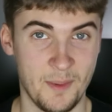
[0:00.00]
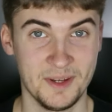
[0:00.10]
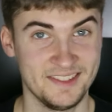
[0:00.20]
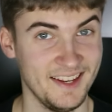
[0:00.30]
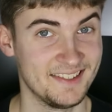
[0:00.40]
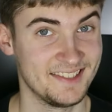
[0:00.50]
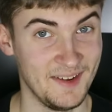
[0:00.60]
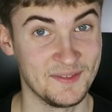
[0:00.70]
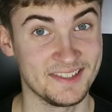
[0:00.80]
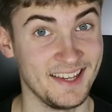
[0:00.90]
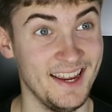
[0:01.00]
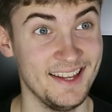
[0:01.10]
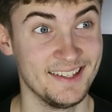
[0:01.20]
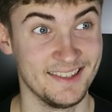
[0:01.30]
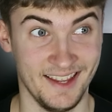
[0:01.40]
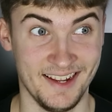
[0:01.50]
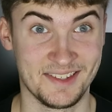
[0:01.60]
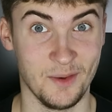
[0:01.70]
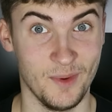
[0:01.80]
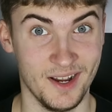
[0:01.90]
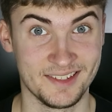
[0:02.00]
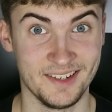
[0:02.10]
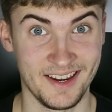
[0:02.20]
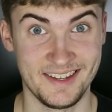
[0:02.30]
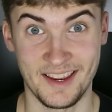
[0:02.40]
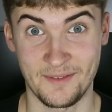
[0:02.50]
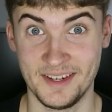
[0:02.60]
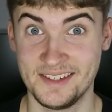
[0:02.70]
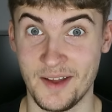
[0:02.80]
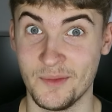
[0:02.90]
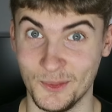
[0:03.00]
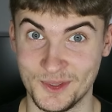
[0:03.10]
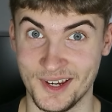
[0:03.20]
probably say it's safe to say that it's the worst Nike Tech Fleece of all